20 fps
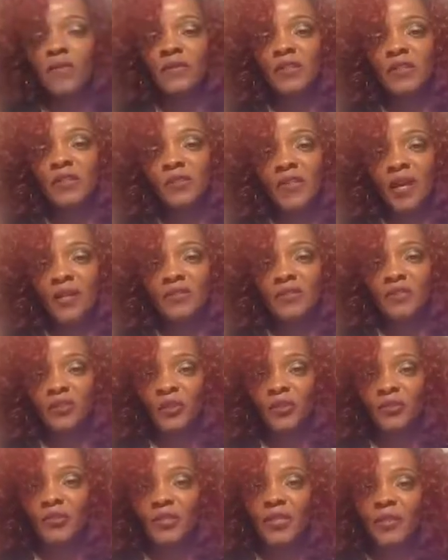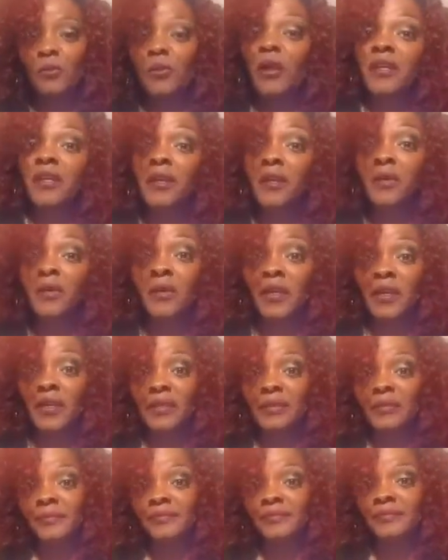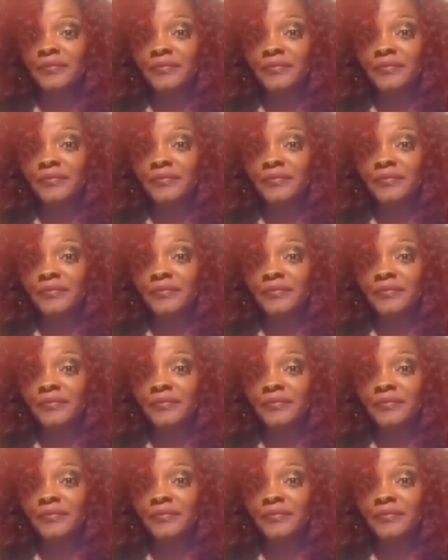and 2013. What year are we in?